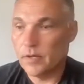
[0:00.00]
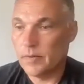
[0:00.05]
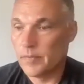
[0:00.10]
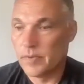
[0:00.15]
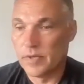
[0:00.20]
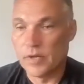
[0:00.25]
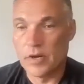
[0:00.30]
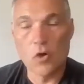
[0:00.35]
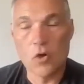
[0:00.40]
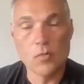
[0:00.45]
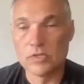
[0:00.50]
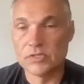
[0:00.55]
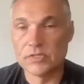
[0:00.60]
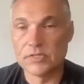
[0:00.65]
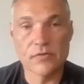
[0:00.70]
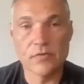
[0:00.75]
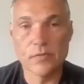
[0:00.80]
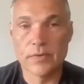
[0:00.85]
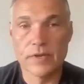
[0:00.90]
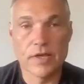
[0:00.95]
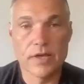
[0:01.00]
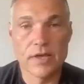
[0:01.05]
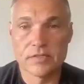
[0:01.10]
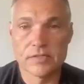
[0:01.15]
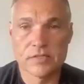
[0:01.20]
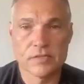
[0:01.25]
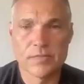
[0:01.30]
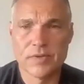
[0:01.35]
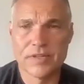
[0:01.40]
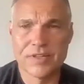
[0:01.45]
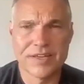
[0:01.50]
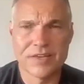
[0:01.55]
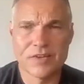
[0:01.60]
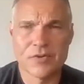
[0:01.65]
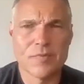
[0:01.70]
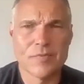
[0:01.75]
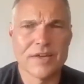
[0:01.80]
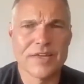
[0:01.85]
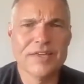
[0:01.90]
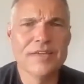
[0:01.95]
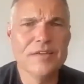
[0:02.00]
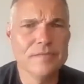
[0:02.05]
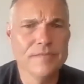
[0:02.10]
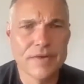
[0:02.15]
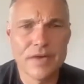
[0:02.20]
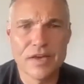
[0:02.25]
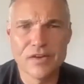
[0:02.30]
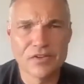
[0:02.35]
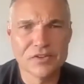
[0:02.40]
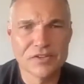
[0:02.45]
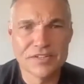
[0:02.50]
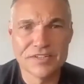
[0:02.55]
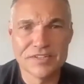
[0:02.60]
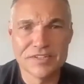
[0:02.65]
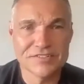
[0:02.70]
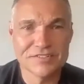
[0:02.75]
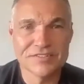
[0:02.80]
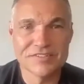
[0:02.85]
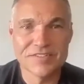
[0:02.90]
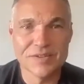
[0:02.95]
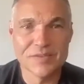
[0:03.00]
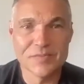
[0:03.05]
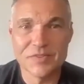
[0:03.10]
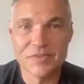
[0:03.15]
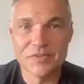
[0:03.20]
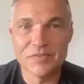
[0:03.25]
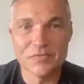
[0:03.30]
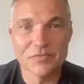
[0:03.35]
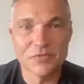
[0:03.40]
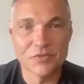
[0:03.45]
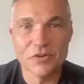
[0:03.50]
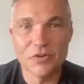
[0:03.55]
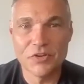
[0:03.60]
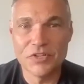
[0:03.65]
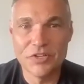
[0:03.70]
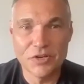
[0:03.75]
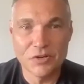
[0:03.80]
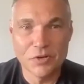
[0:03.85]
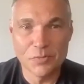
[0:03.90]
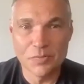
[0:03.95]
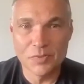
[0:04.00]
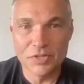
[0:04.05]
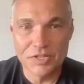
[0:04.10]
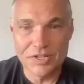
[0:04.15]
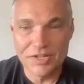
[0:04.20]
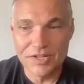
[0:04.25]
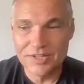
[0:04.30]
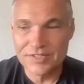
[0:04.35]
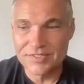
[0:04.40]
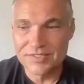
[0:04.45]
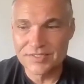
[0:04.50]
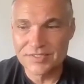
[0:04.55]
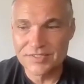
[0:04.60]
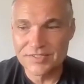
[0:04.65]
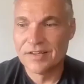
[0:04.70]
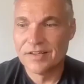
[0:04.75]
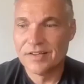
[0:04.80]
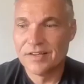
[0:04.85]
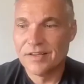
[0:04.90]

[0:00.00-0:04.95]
But almost everybody else has been like on my email list or something for a year plus.